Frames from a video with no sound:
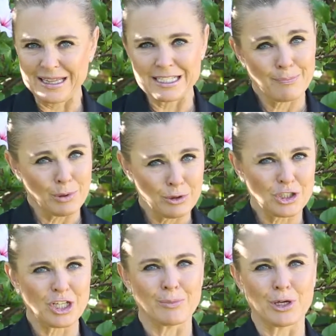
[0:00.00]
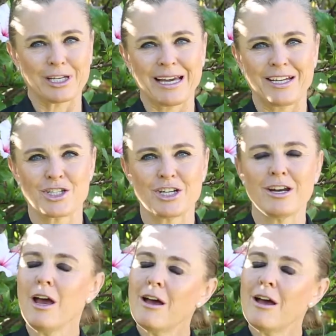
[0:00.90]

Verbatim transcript: in this blue chip location,